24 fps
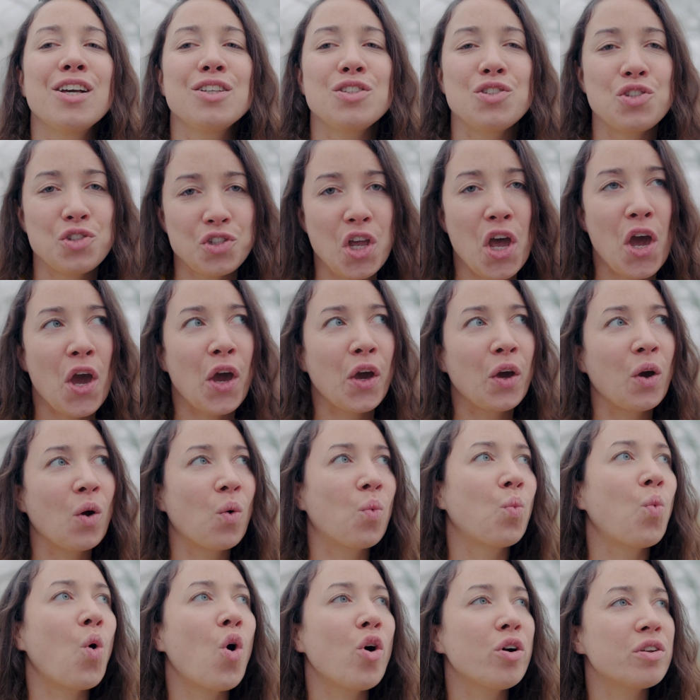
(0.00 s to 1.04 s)
So
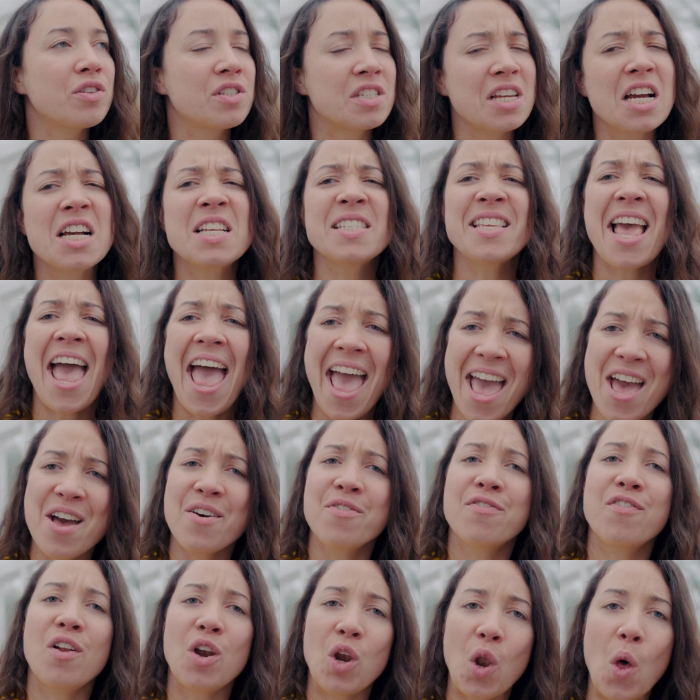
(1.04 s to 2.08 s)
what does
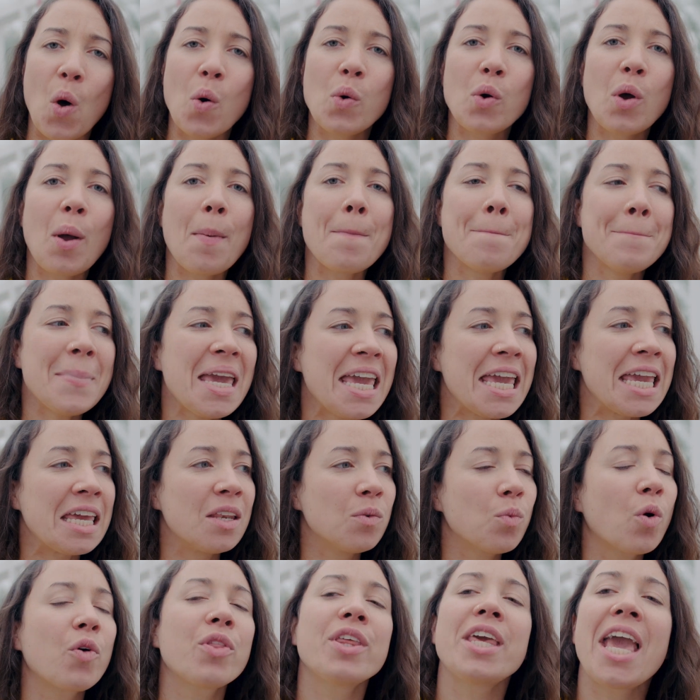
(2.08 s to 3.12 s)
F-Log
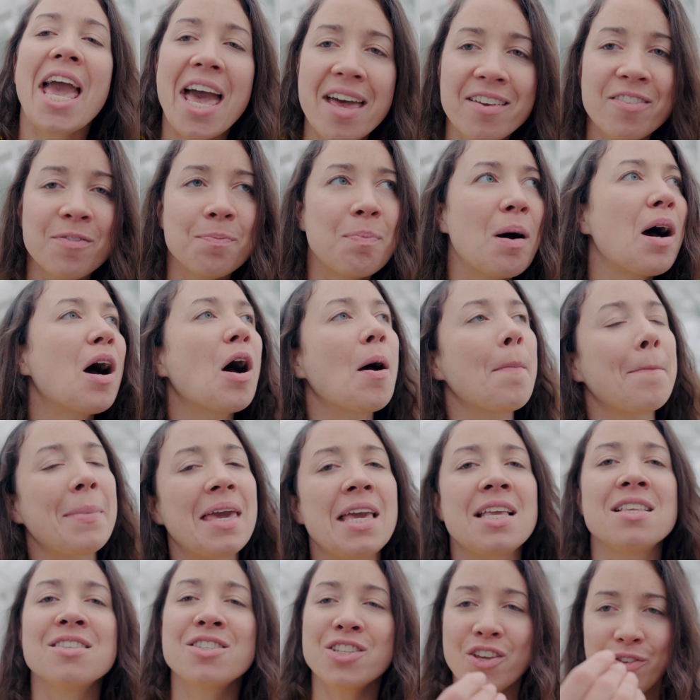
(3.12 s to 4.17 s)
mean? Well, the F part
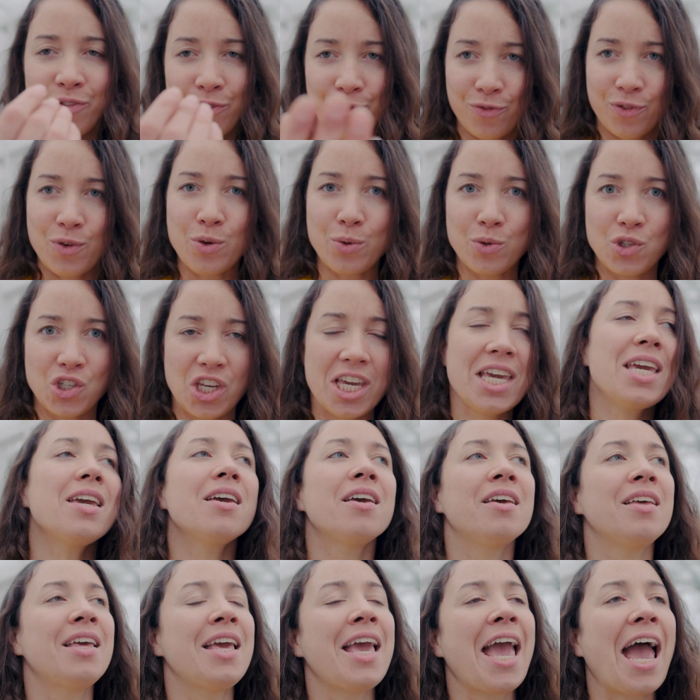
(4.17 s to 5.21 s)
means
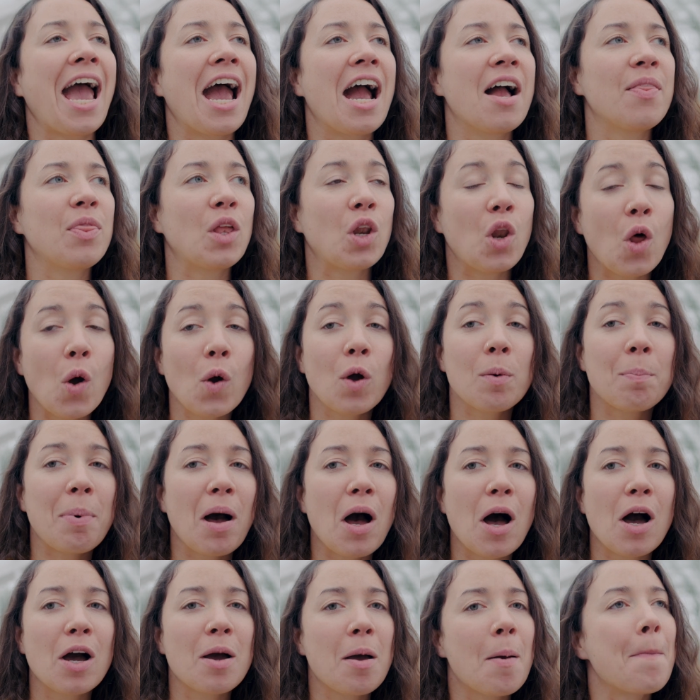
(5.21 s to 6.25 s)
Fuji and the log
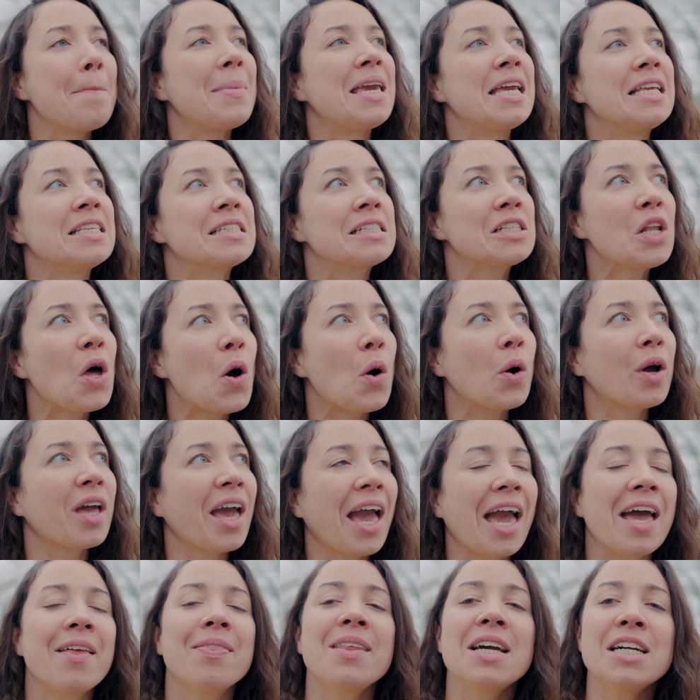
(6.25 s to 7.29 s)
part means log,
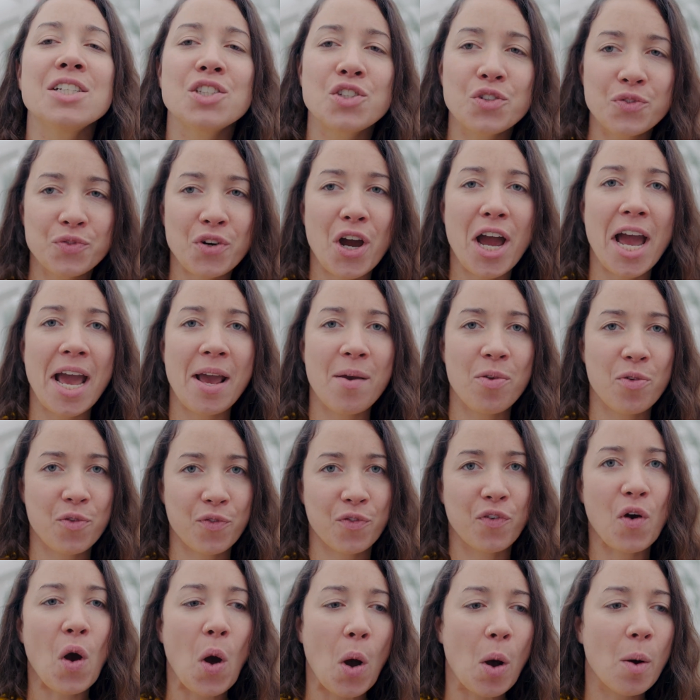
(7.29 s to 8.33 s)
and that derives
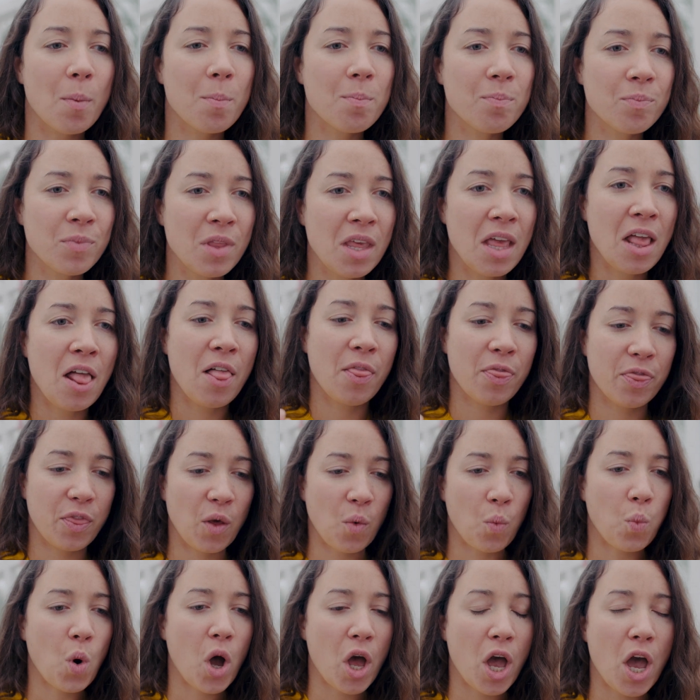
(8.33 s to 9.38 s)
from
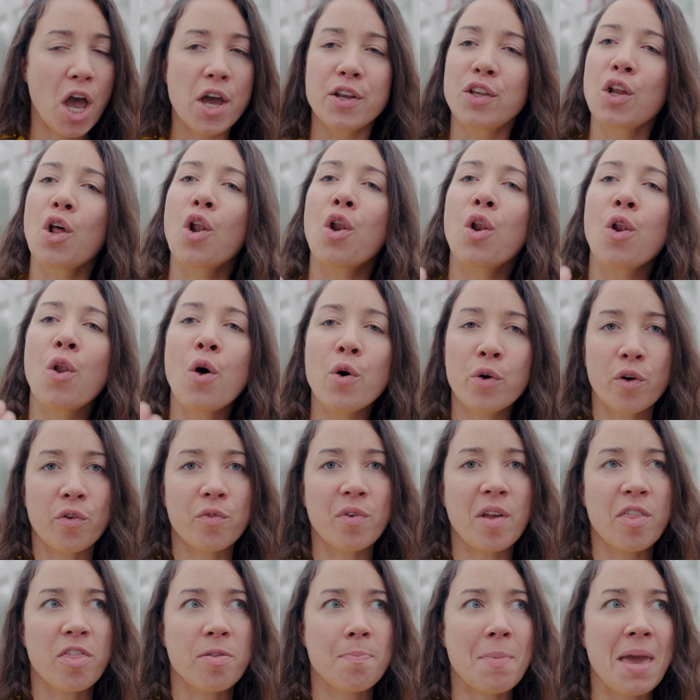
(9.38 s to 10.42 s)
the word
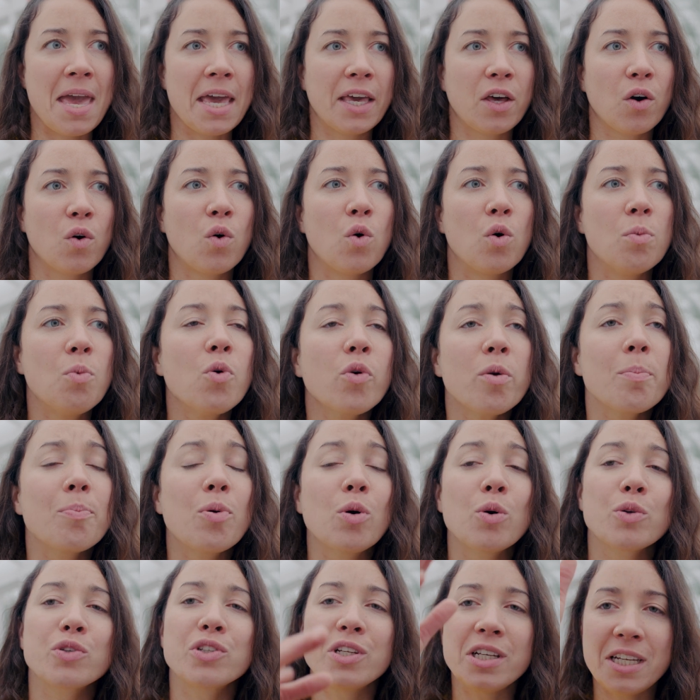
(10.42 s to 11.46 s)
logarithmic, or more
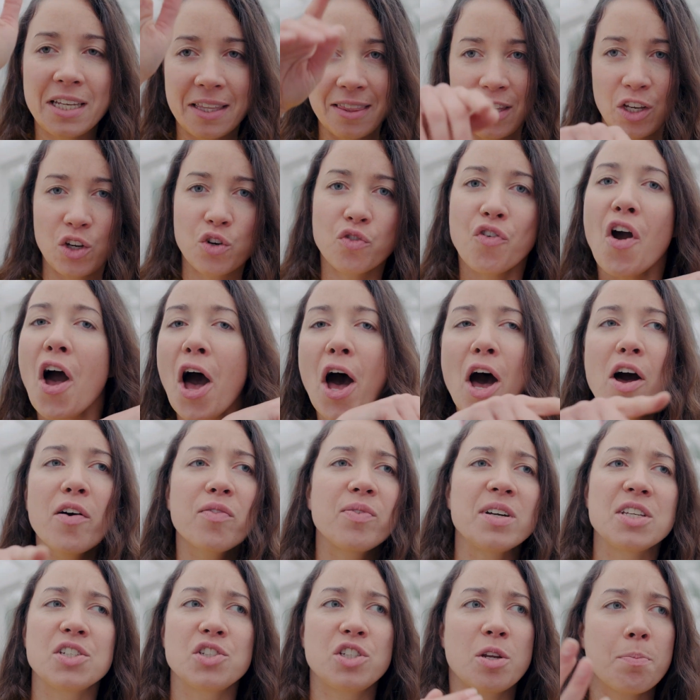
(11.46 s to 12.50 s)
importantly, the
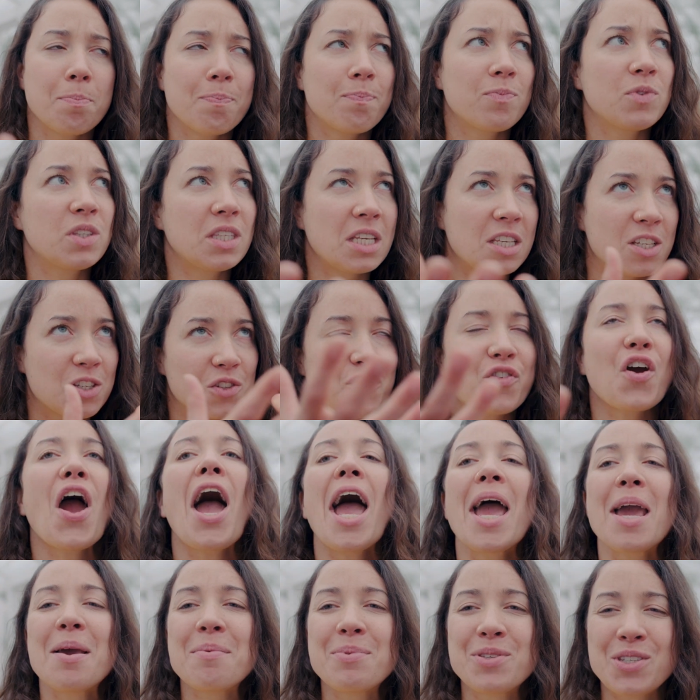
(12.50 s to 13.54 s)
graph, which
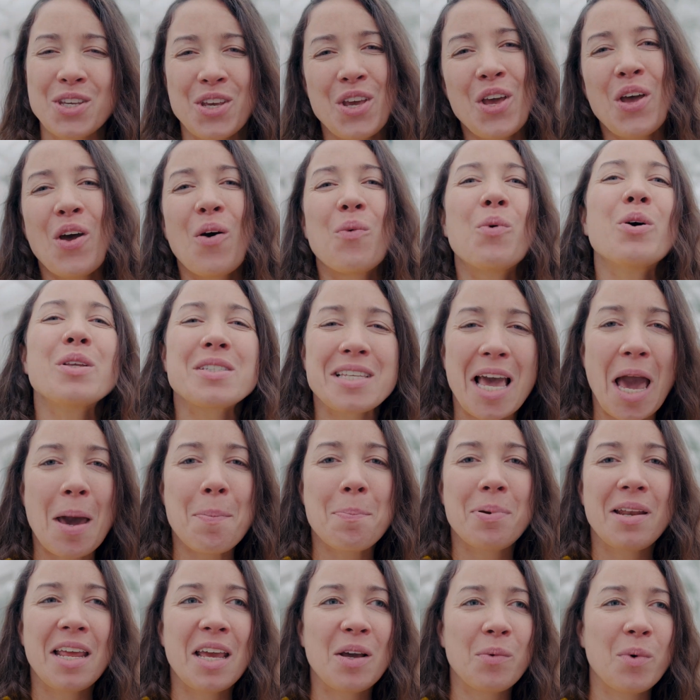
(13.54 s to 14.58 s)
describes what's
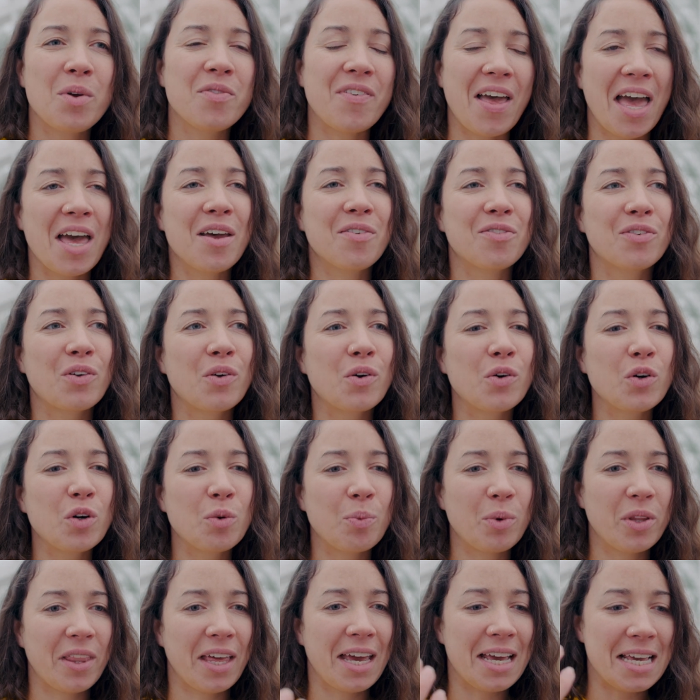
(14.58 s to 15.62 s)
happening with
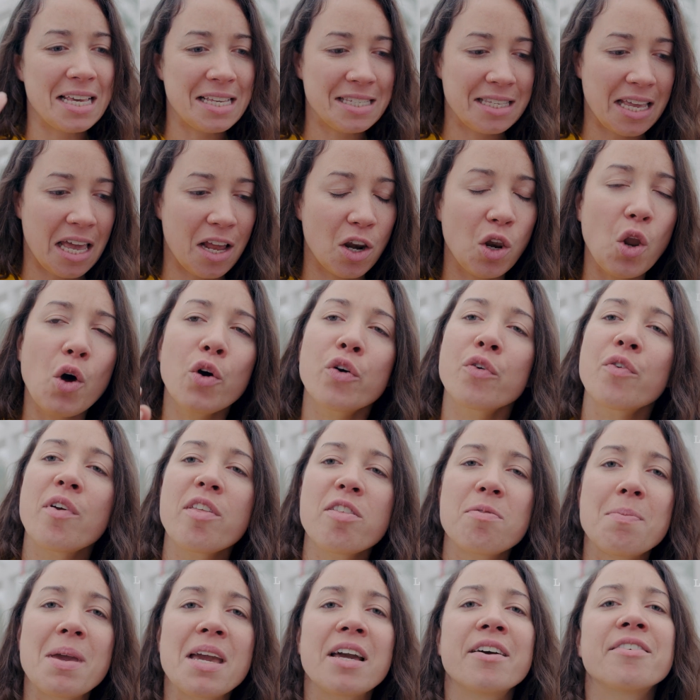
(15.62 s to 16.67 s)
F-Log, but that is a
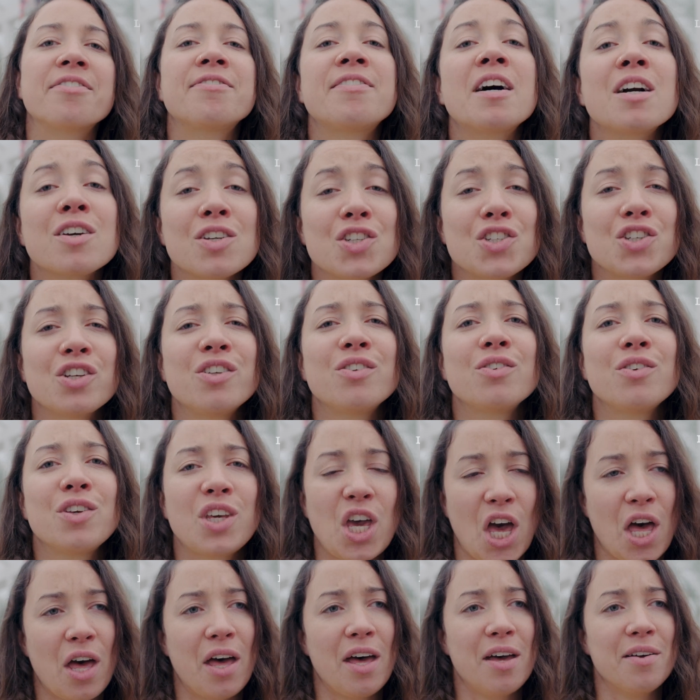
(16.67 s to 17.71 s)
logarithmic function
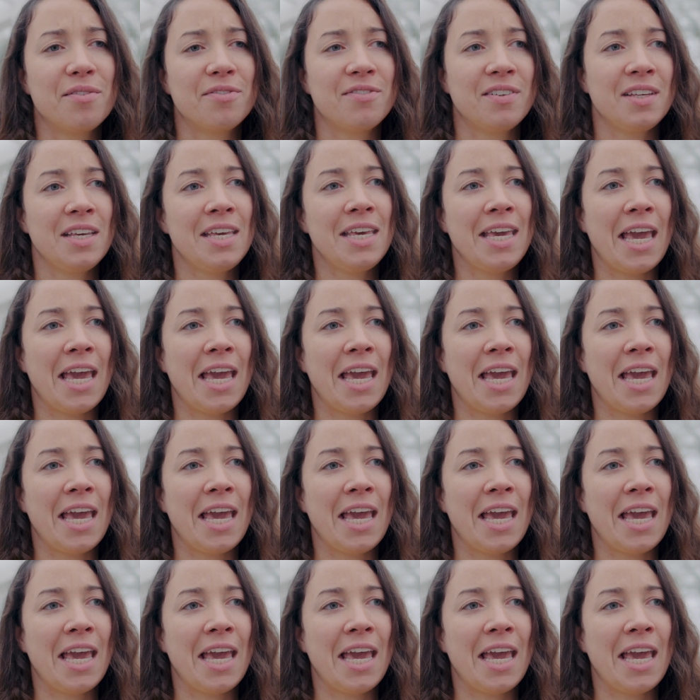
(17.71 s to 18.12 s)
curve.